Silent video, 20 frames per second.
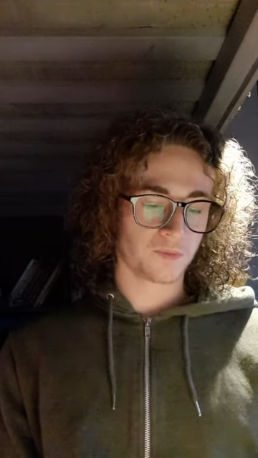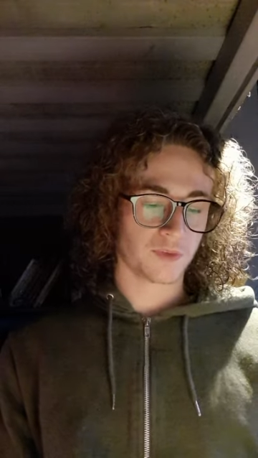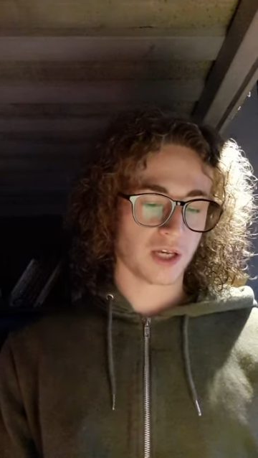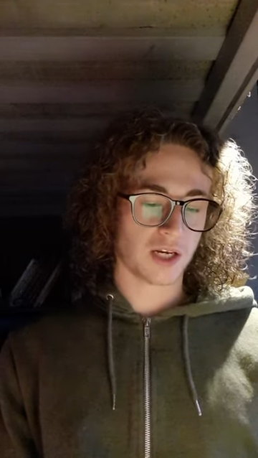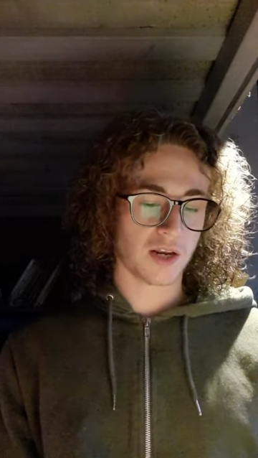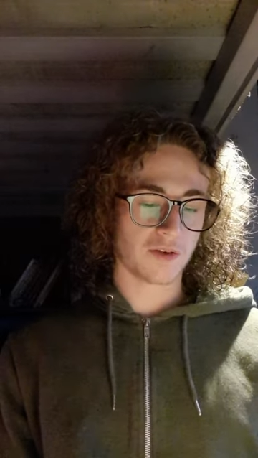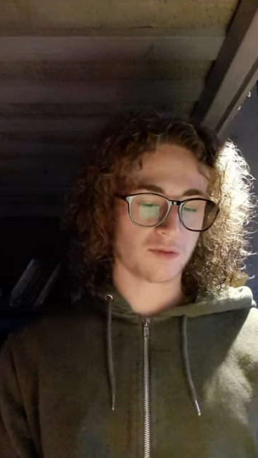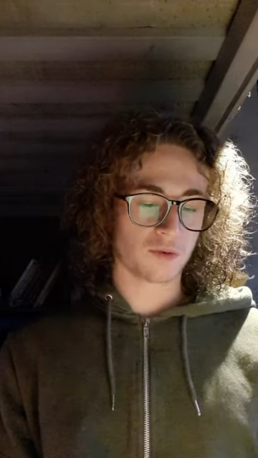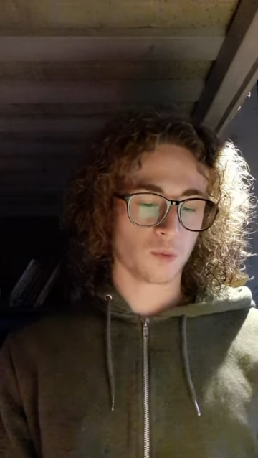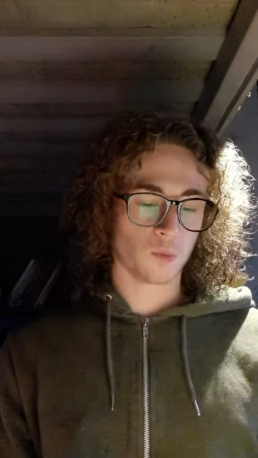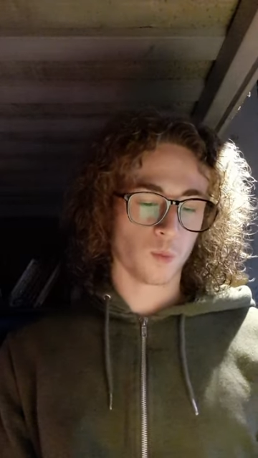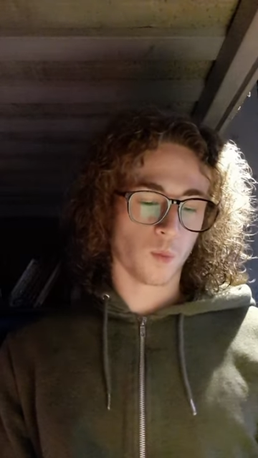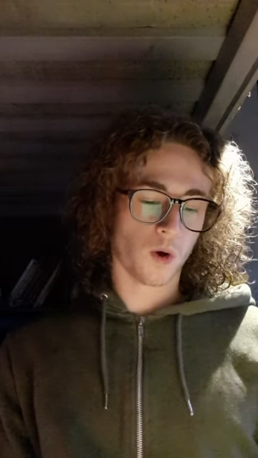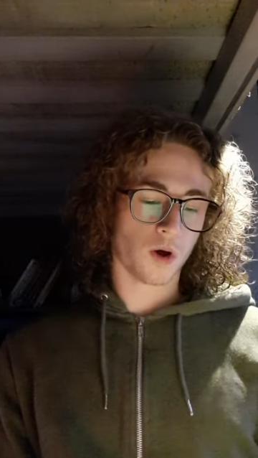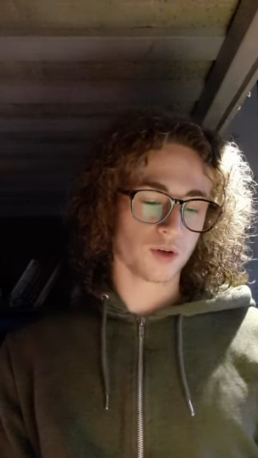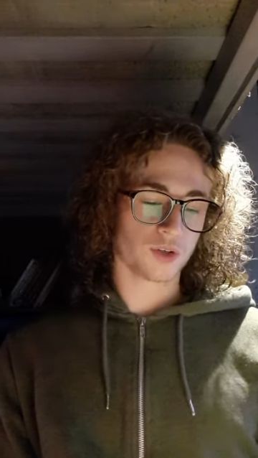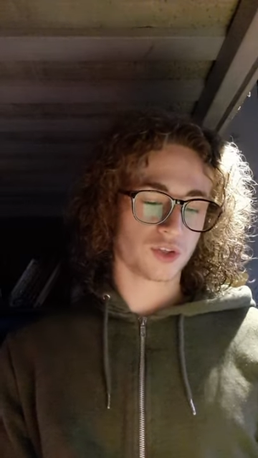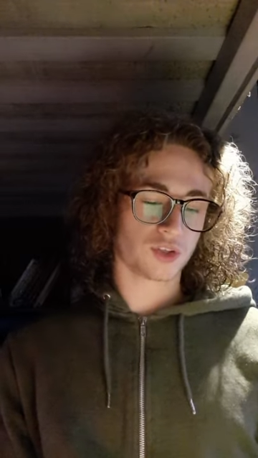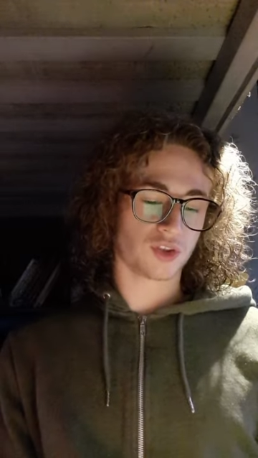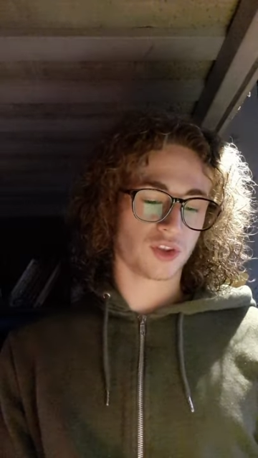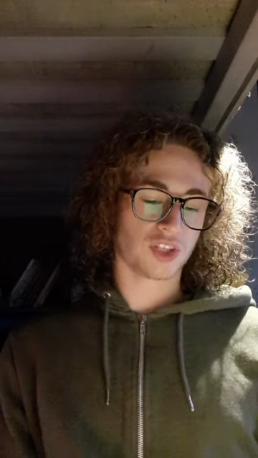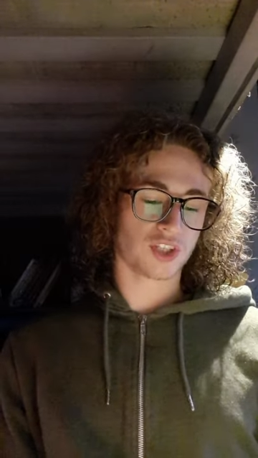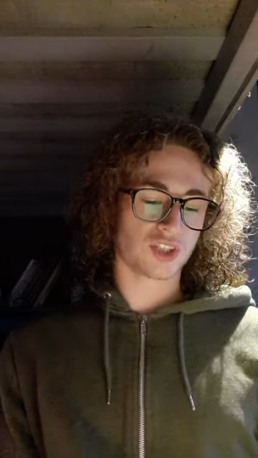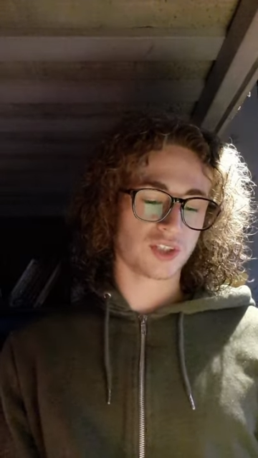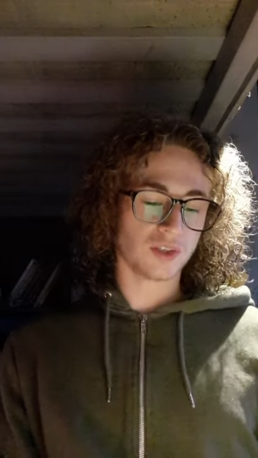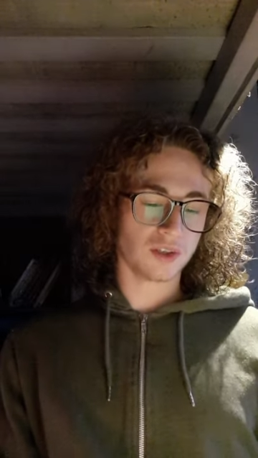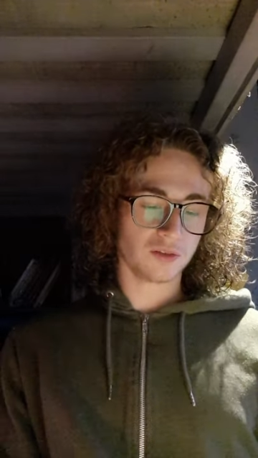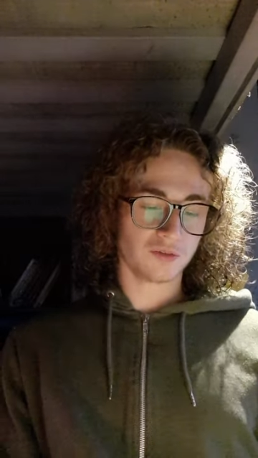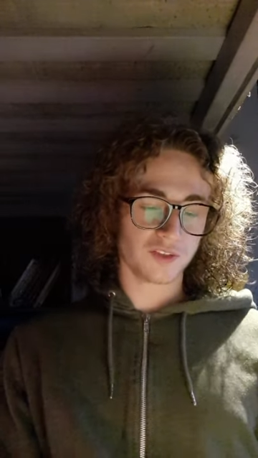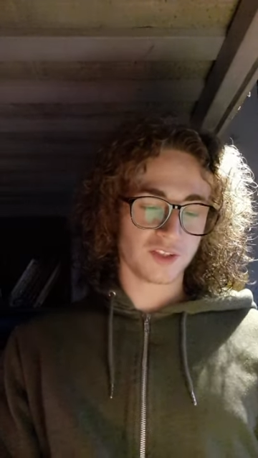and everyone watched the
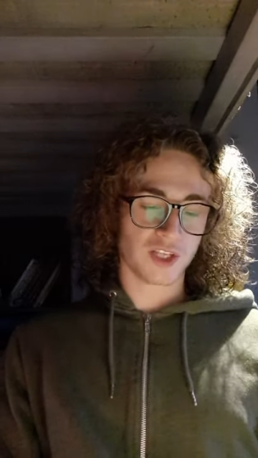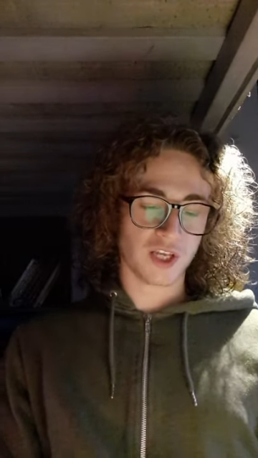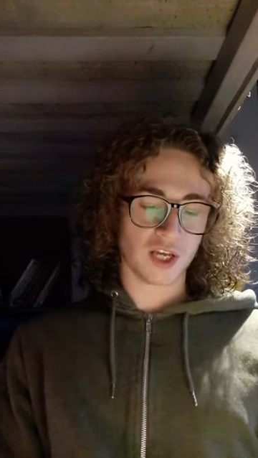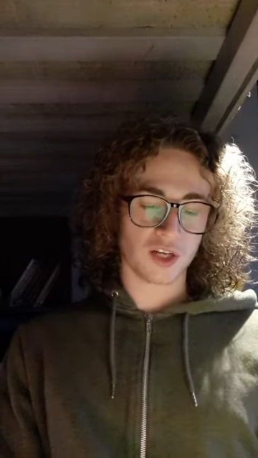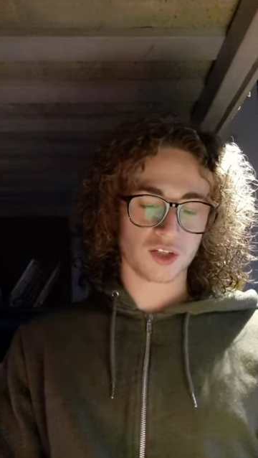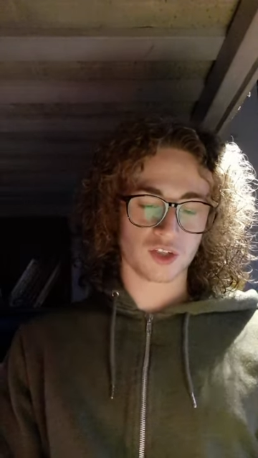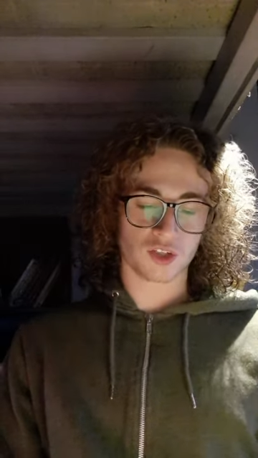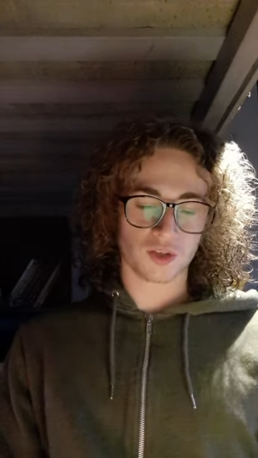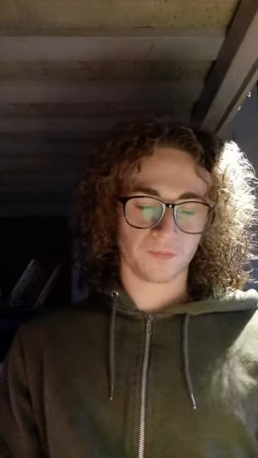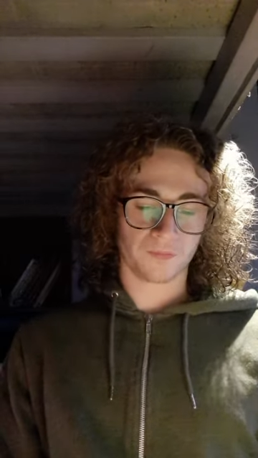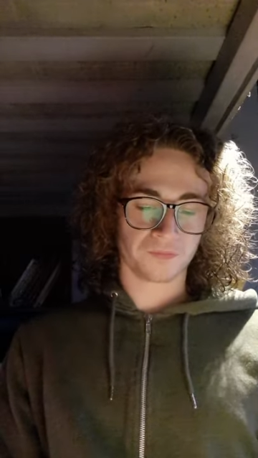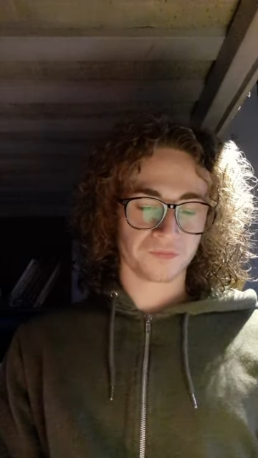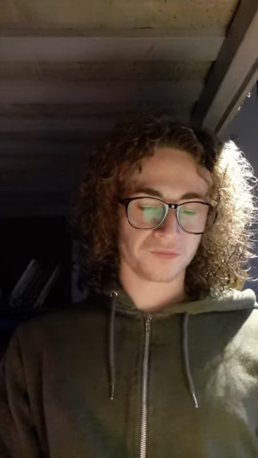silver dish.